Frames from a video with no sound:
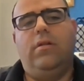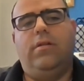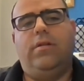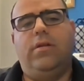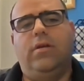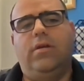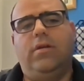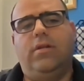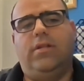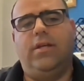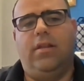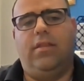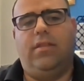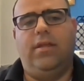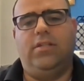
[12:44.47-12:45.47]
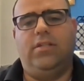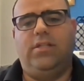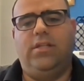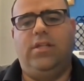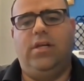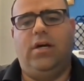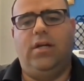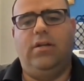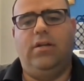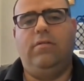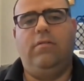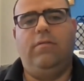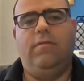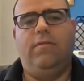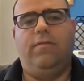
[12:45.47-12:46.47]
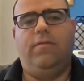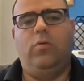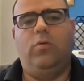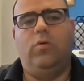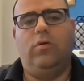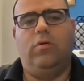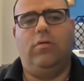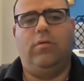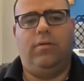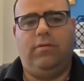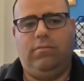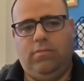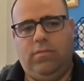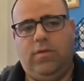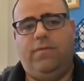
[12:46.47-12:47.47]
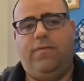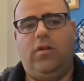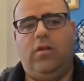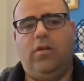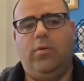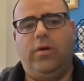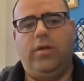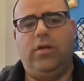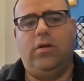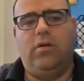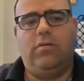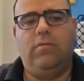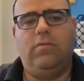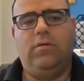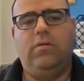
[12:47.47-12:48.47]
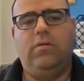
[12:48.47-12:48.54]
to get things done for the following year.